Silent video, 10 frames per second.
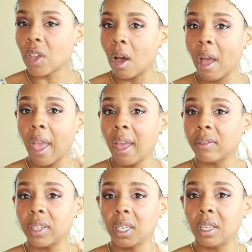Y'all
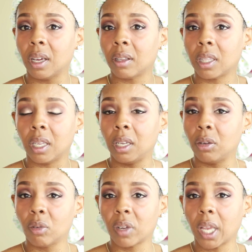have any of the
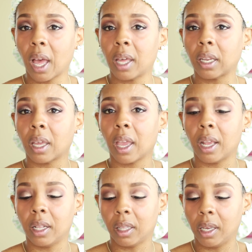new Rihanna
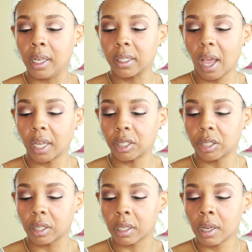and the
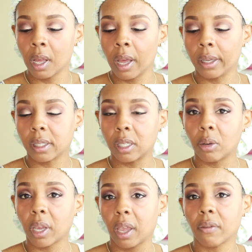Tatcha
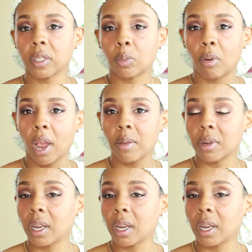Silk Canvas Primer?